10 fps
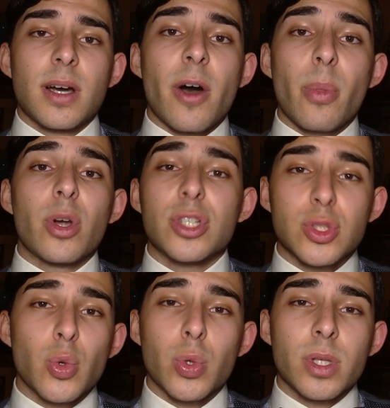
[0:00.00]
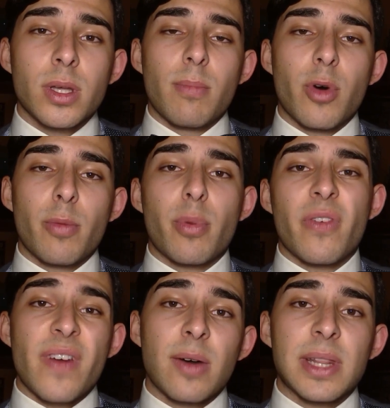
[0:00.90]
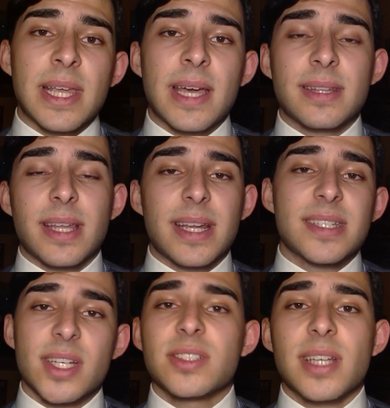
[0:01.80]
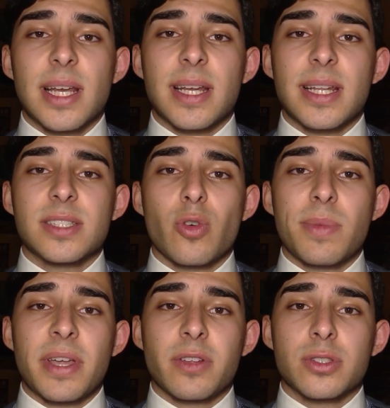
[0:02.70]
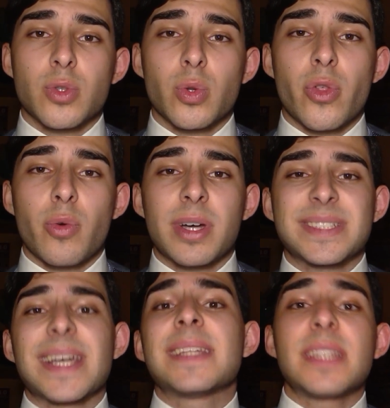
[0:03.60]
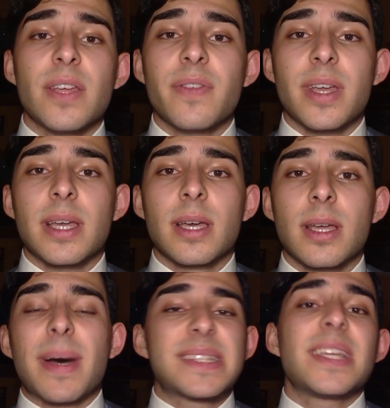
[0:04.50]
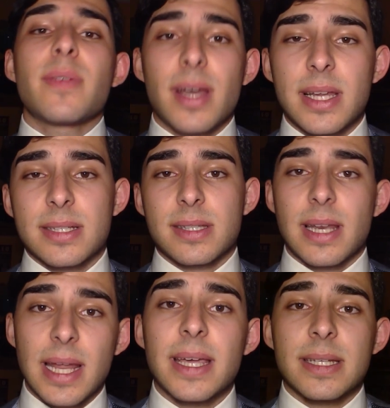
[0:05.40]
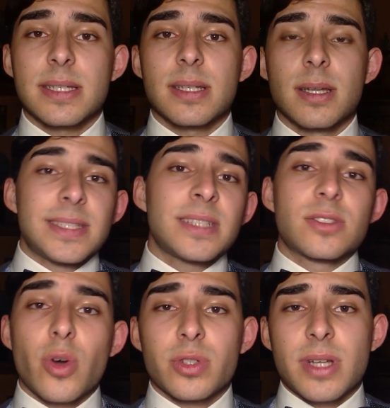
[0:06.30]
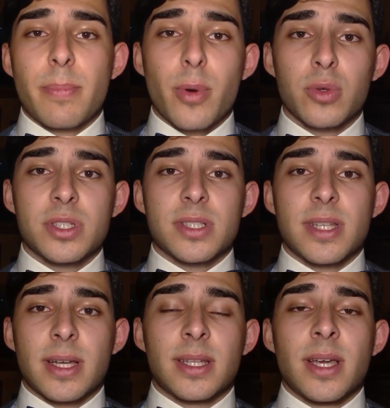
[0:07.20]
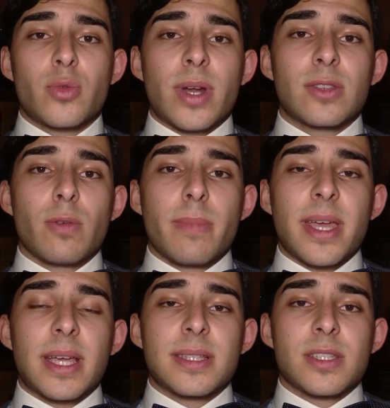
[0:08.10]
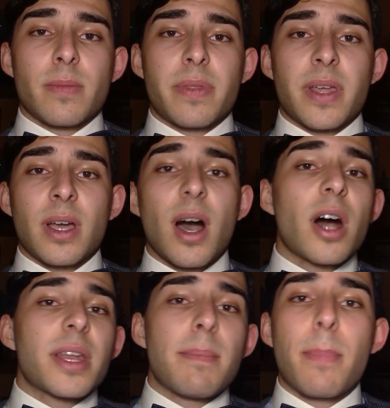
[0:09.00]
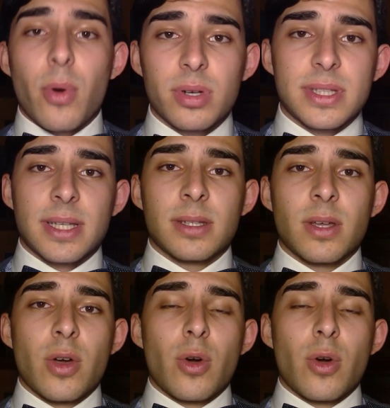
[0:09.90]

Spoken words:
understood more profoundly, and that essentially needs to be understood through a scientific materialist lens, since those approaches that try to make it something unimportant